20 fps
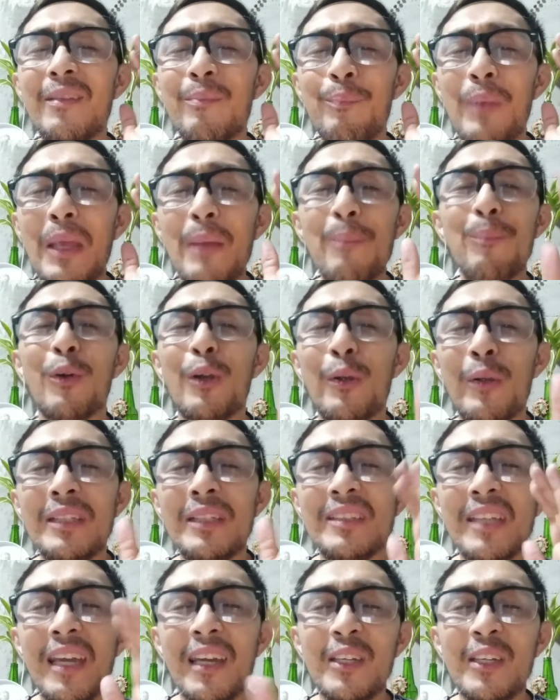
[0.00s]
people
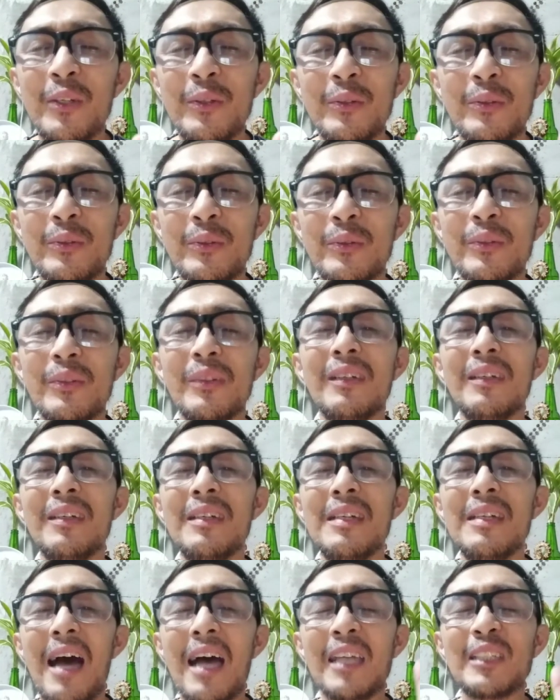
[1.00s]
reject you,
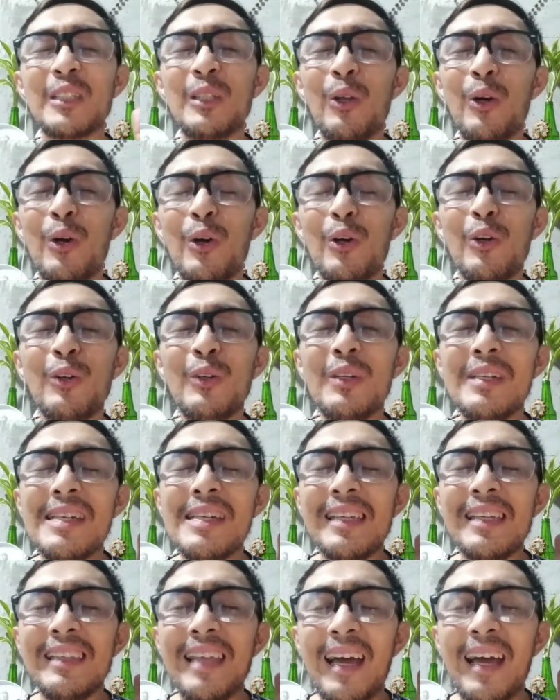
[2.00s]
as long
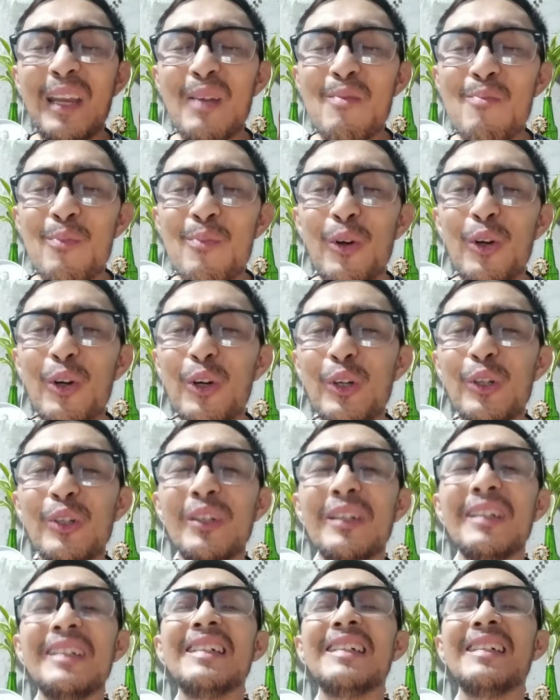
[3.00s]
na alam mo
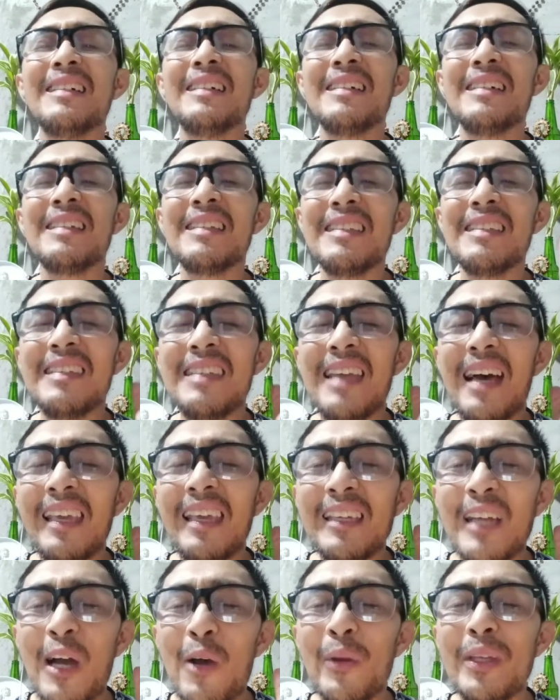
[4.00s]
na
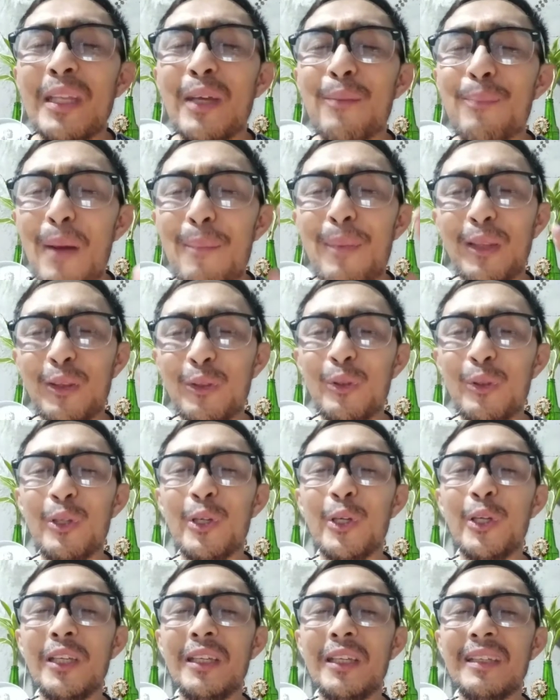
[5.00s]
ikaw ay
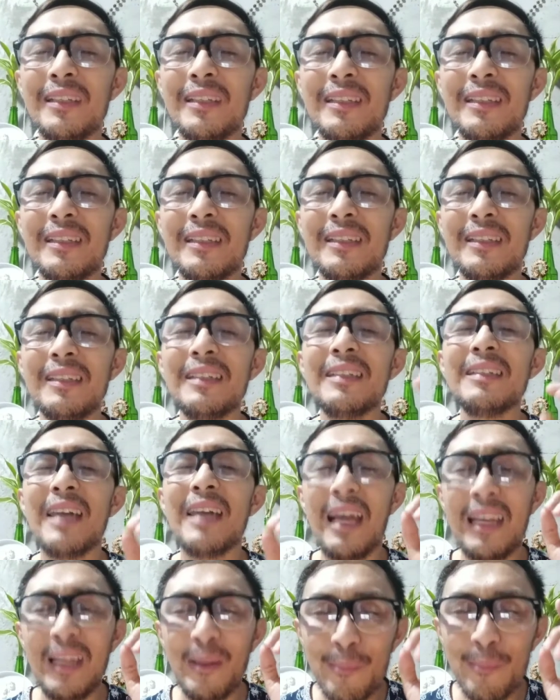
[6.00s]
nagpapatuloy,
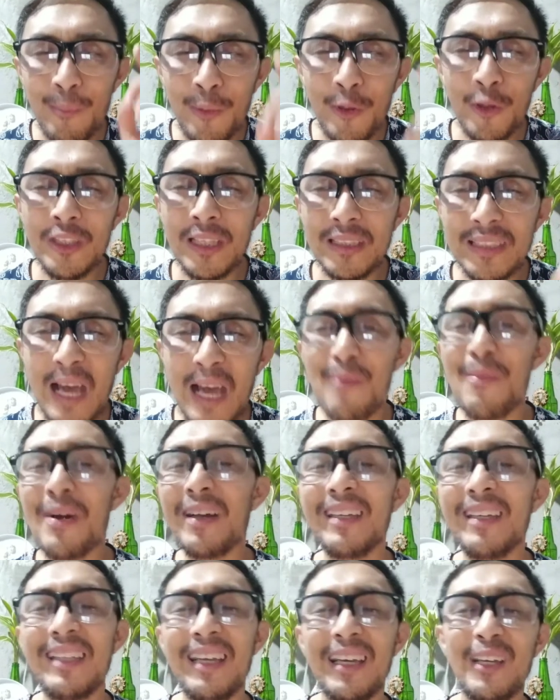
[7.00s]
alam mo na tamang
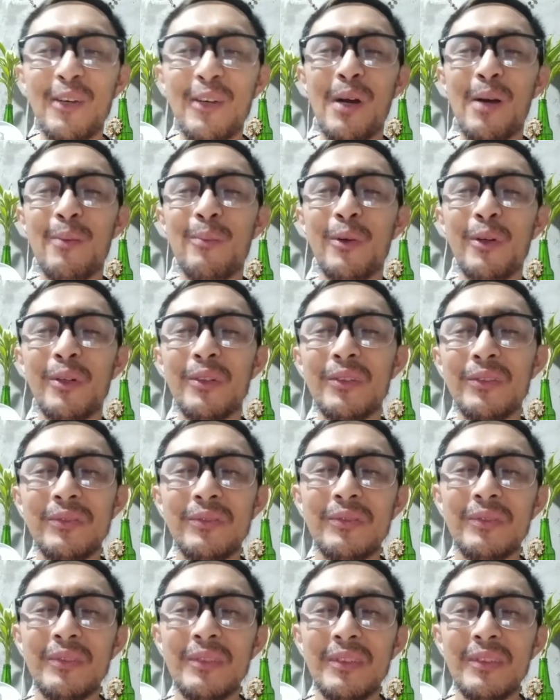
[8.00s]
ginagawa mo,
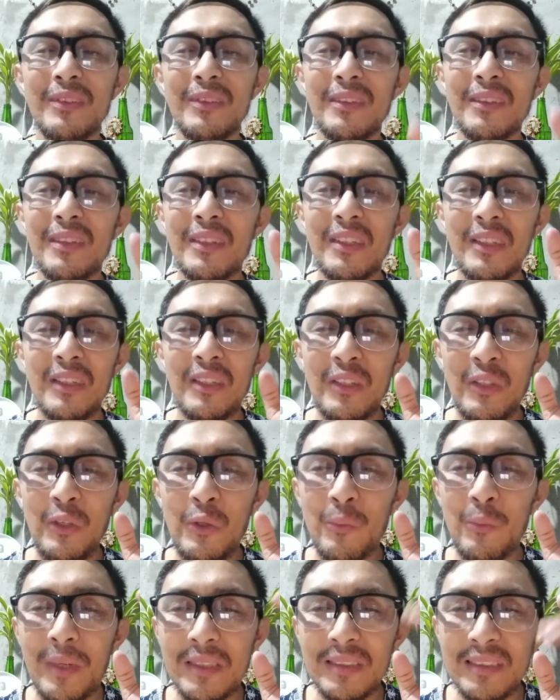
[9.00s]

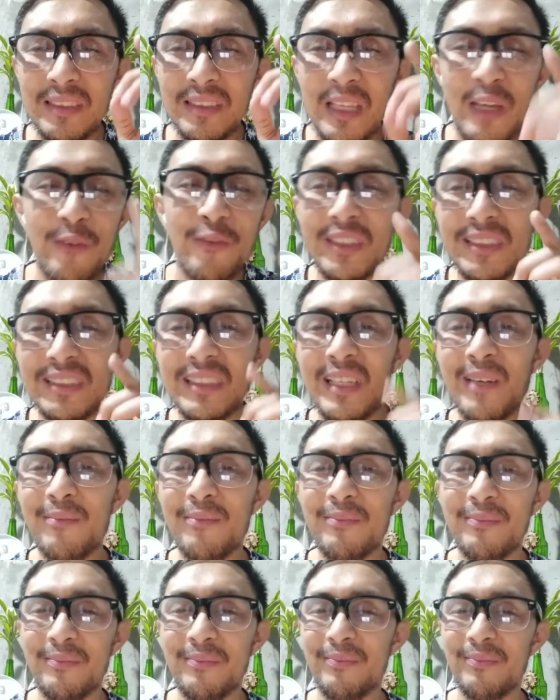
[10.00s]
you must never
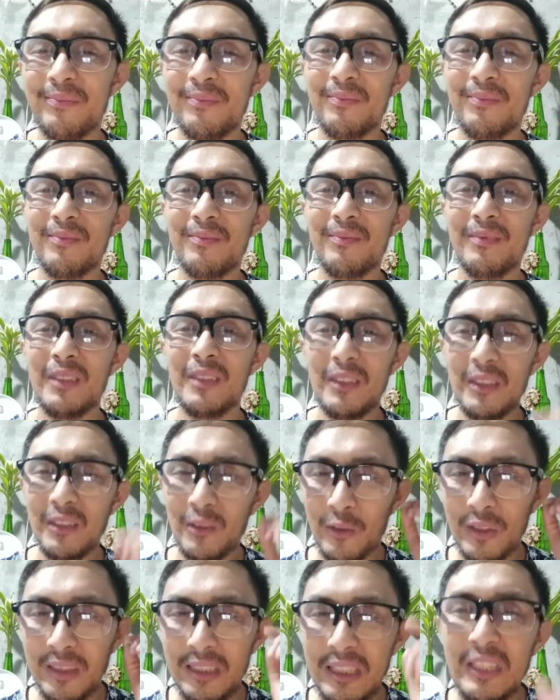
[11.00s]
stop.
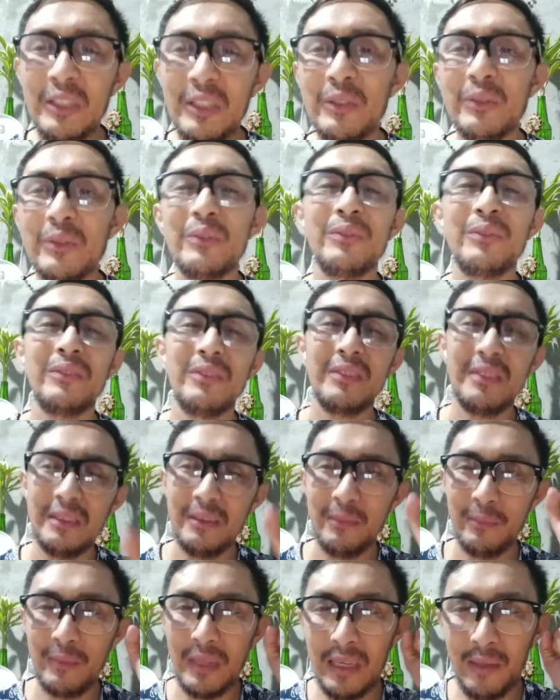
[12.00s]
Continue.
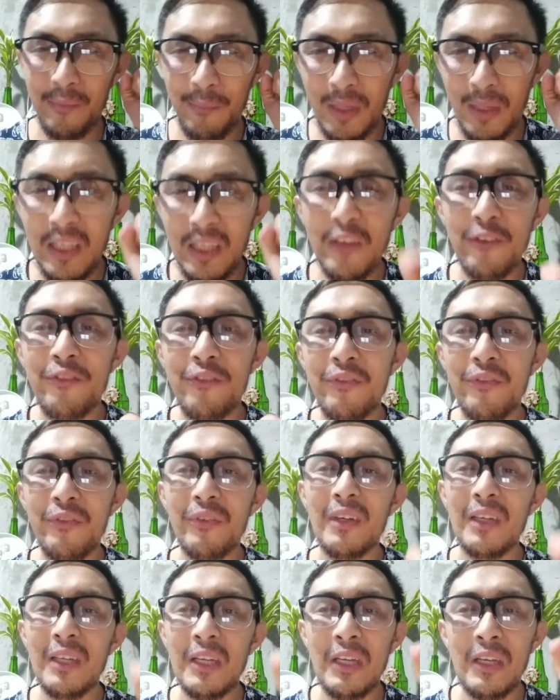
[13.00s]
And believe.
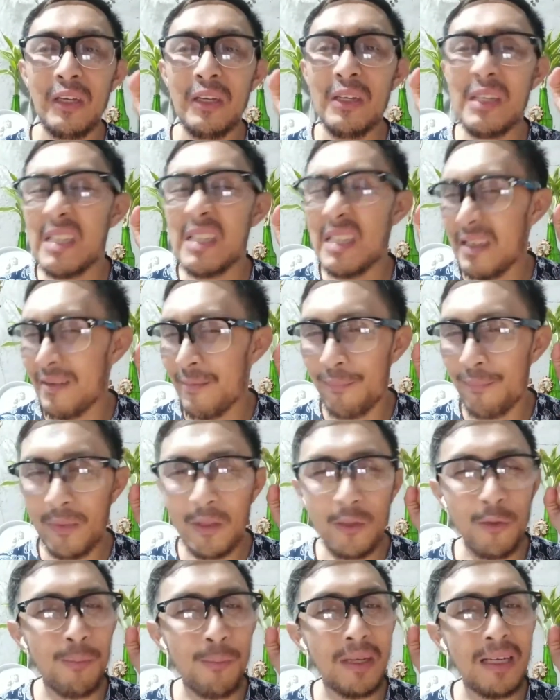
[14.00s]

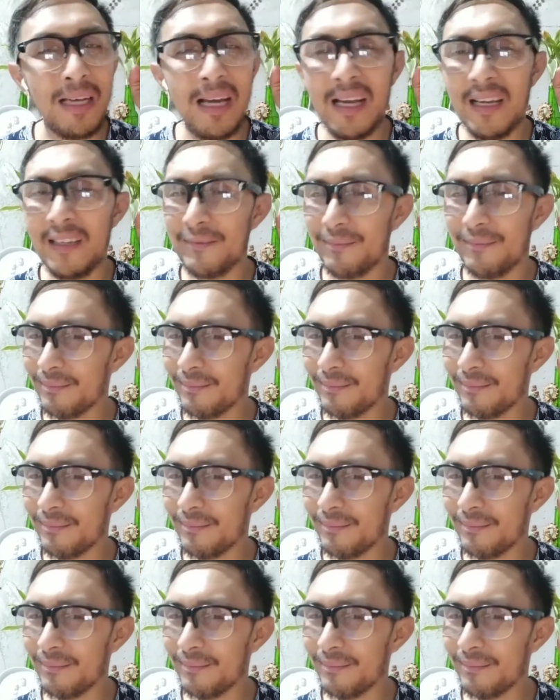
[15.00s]
Kumbaga,